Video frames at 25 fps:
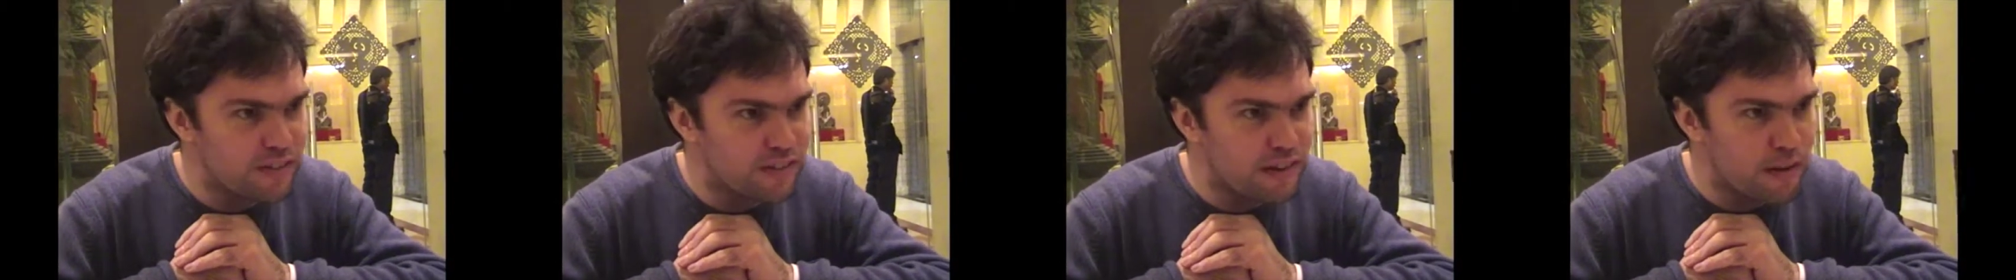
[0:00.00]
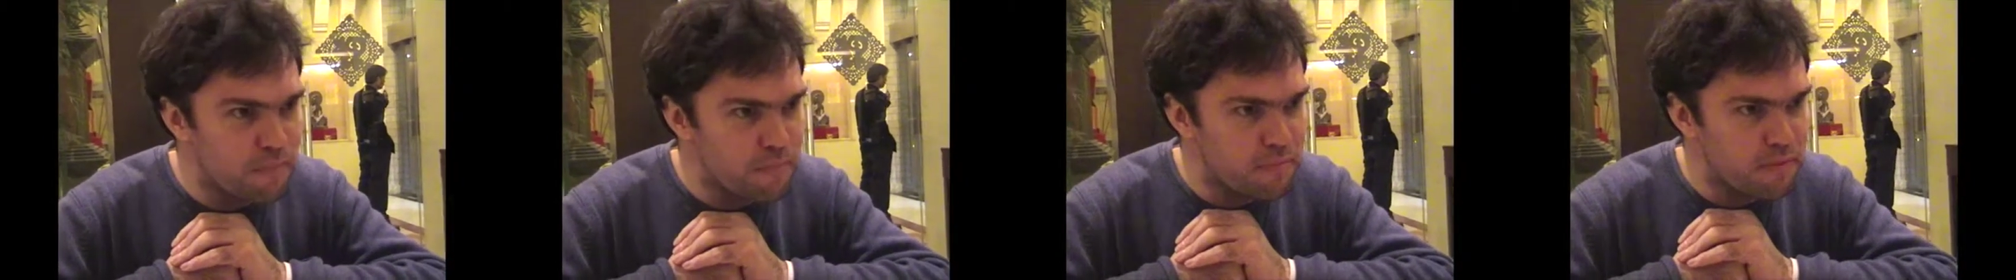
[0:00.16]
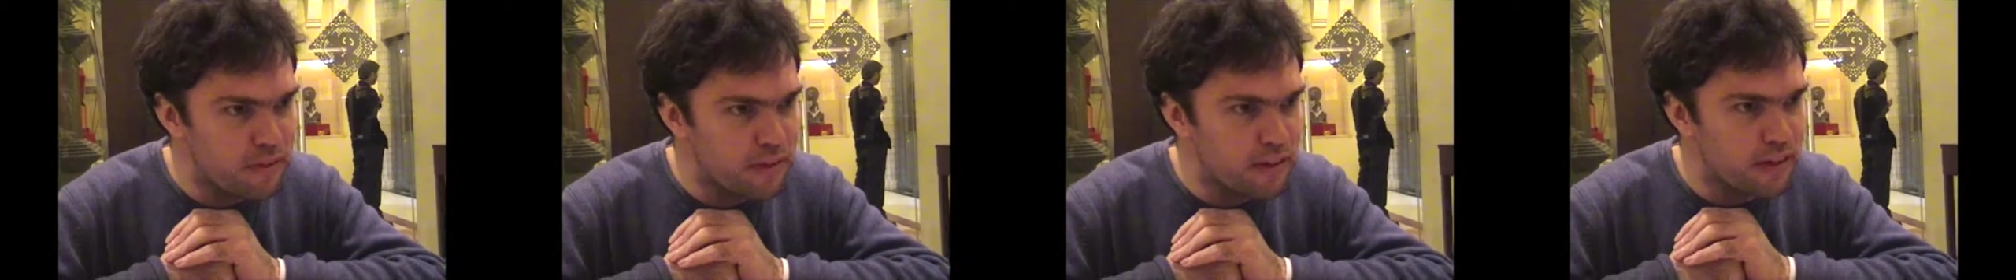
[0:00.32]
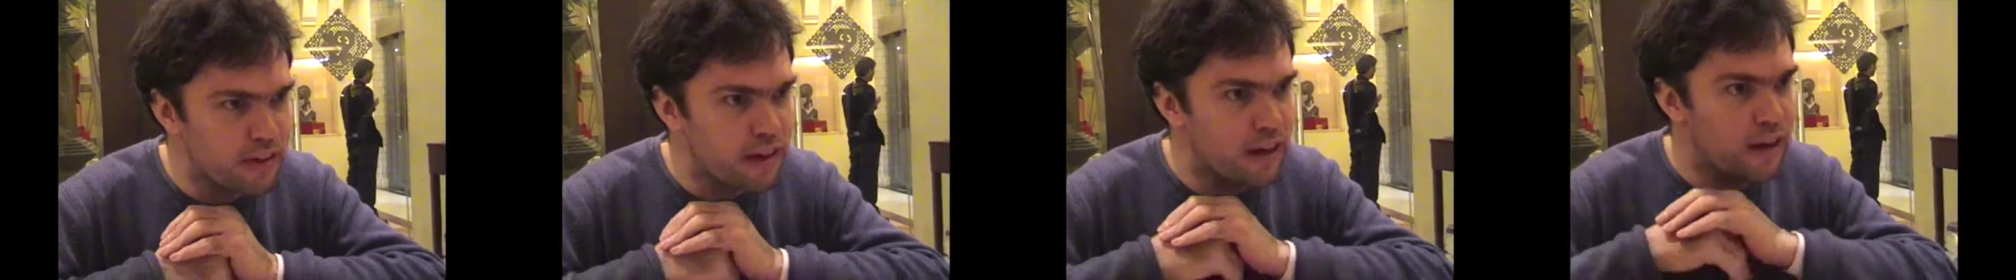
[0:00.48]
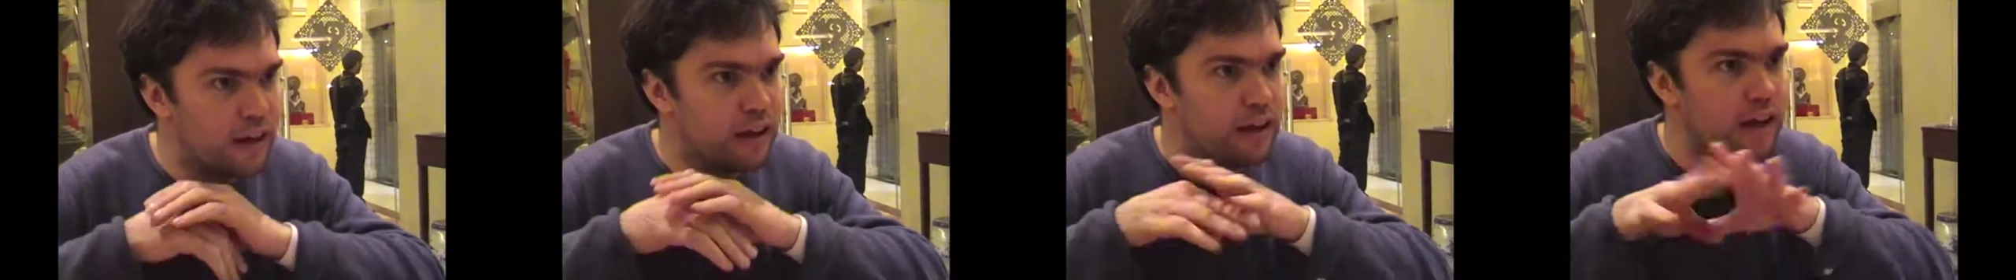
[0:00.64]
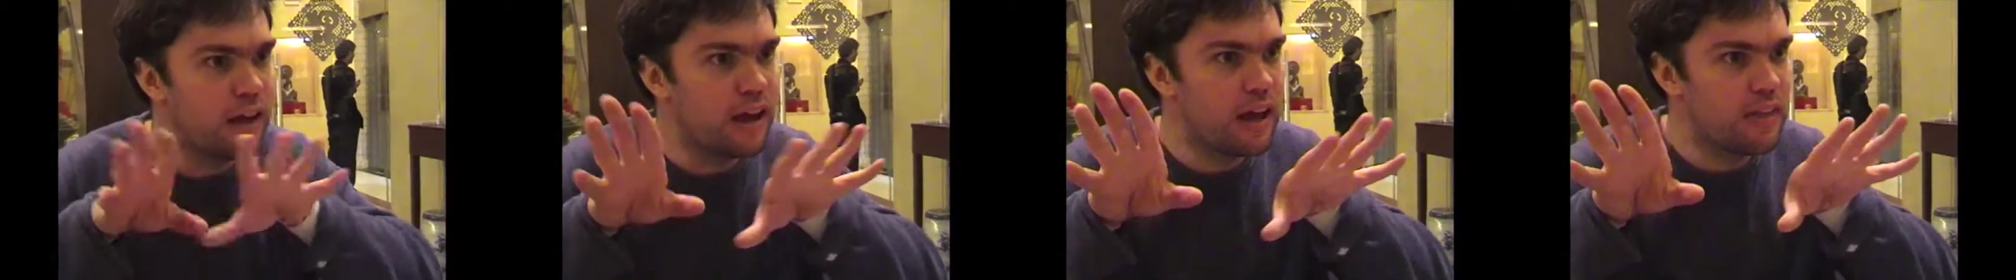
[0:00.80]
something
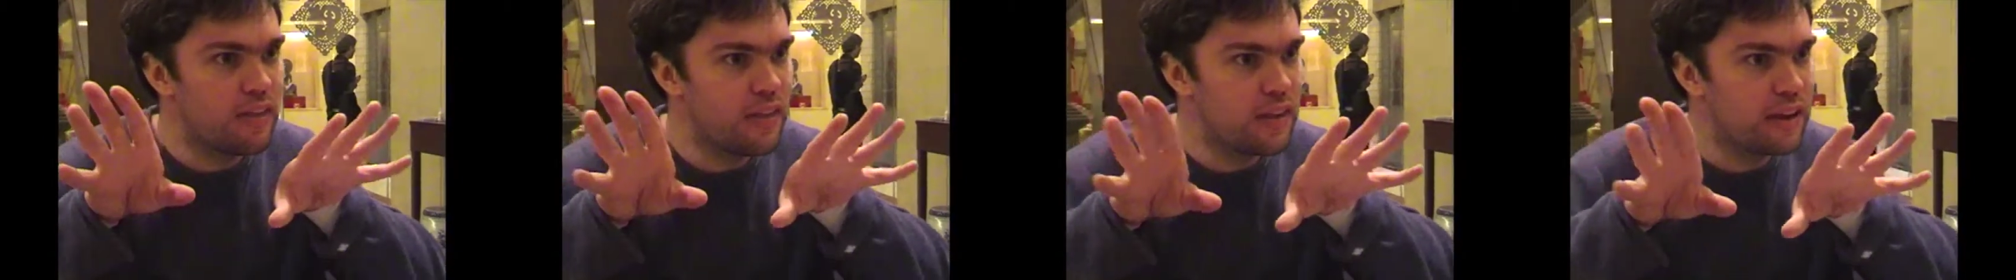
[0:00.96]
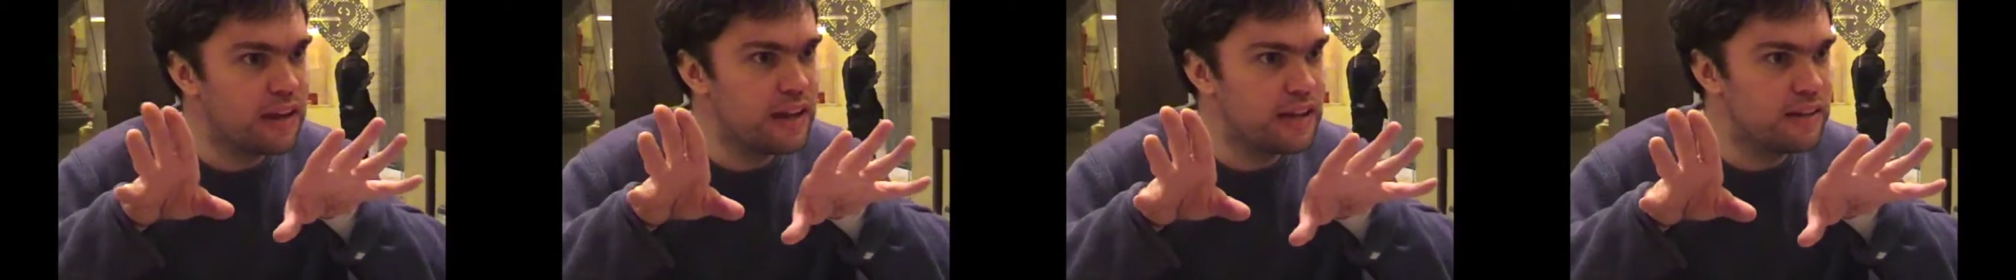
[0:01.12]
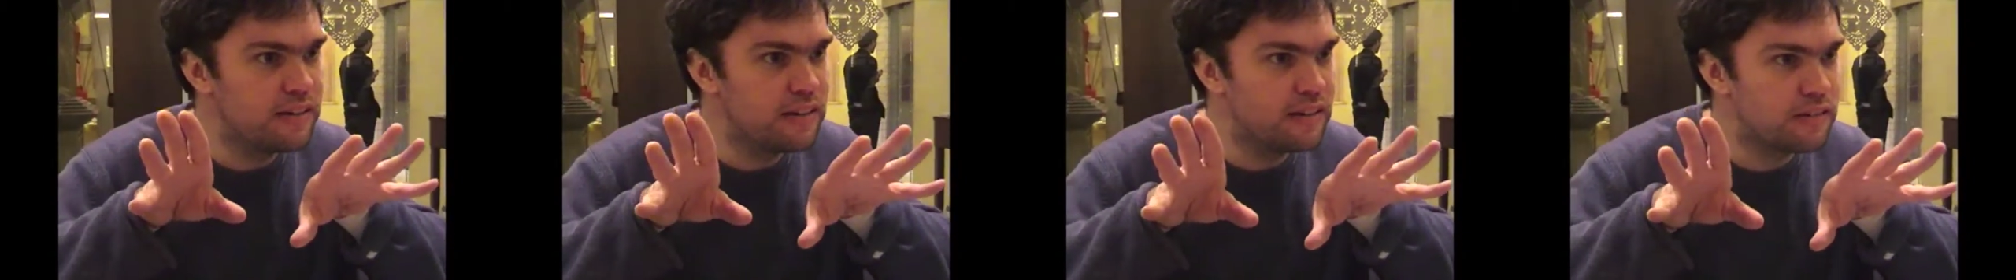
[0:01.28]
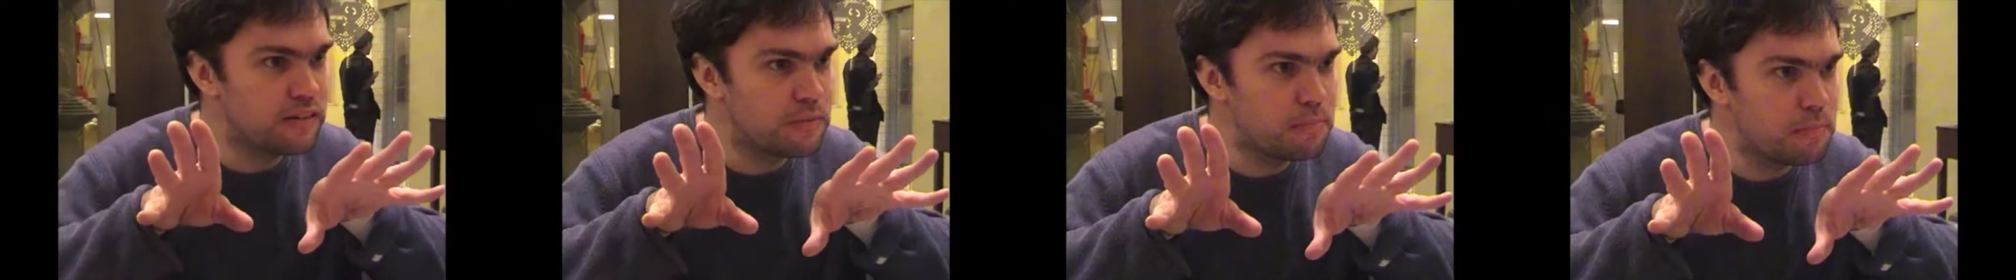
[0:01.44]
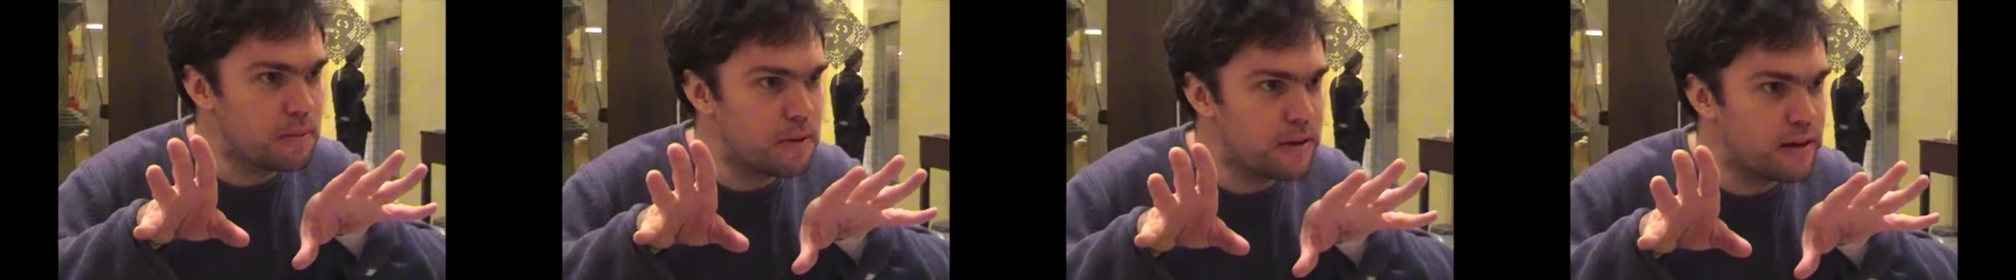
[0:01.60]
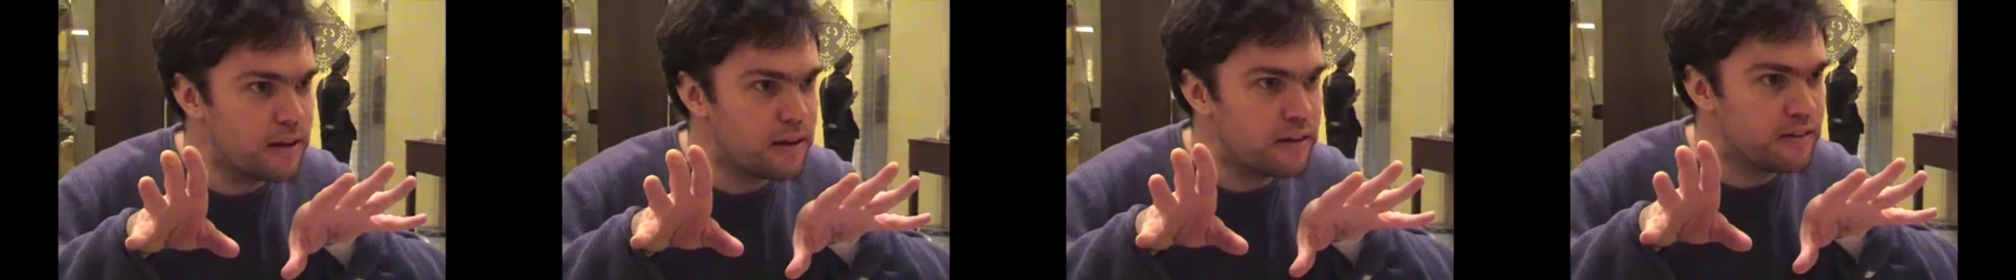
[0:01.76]
and then he
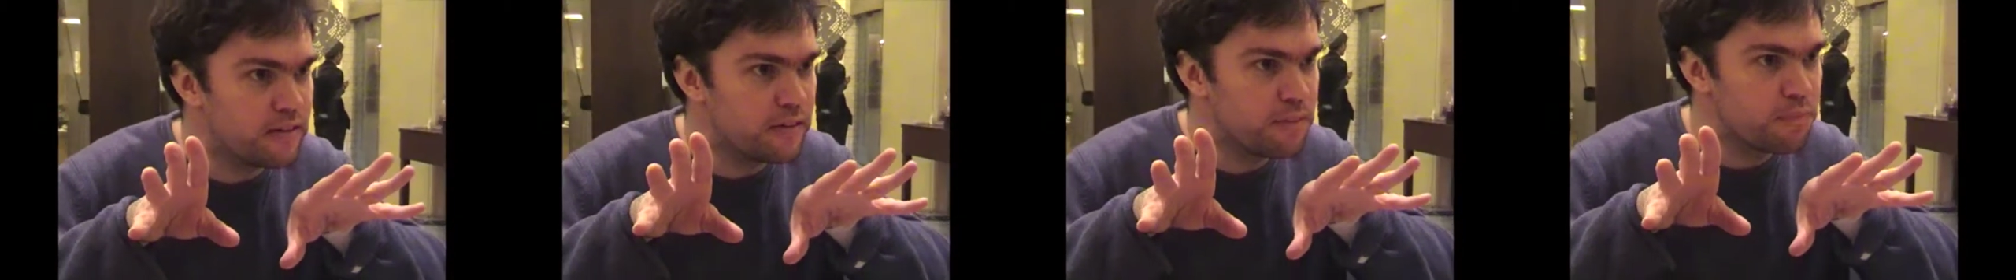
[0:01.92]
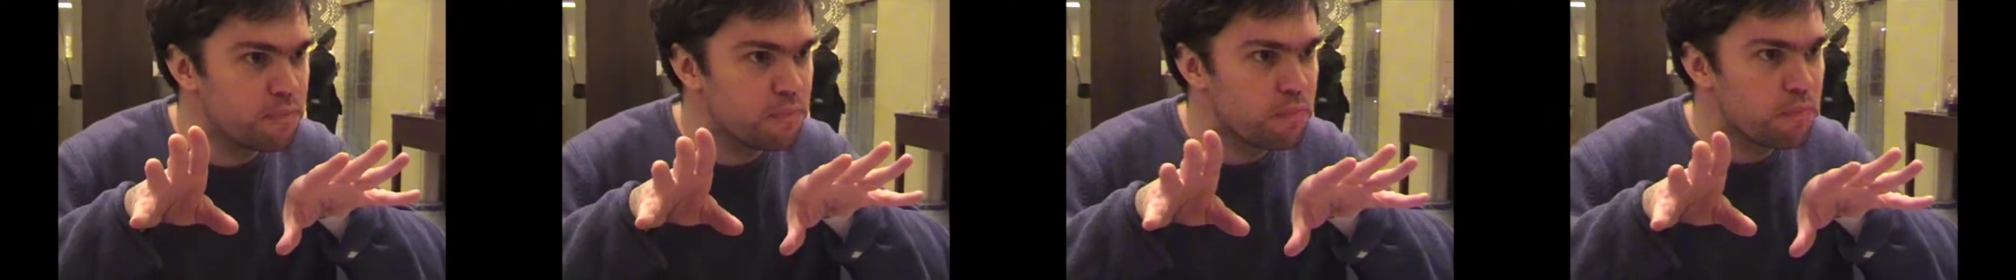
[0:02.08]
disappeared